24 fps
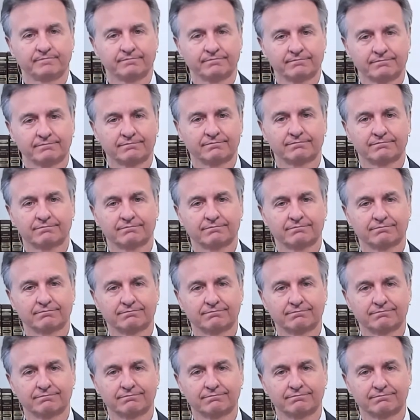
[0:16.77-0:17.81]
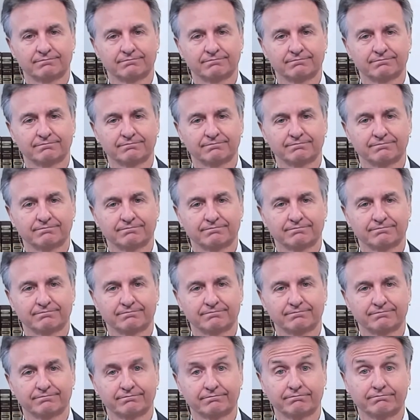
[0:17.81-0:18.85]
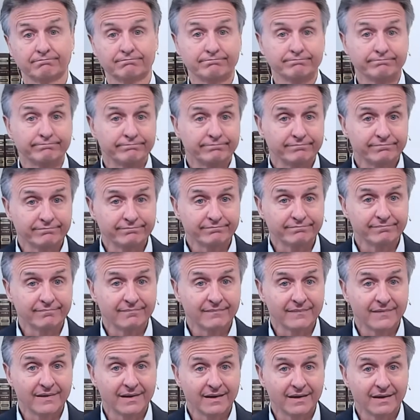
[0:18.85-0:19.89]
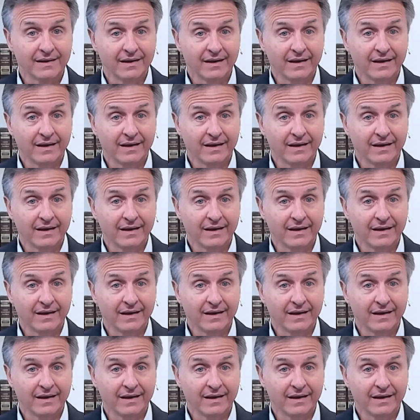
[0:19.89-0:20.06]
[no speech]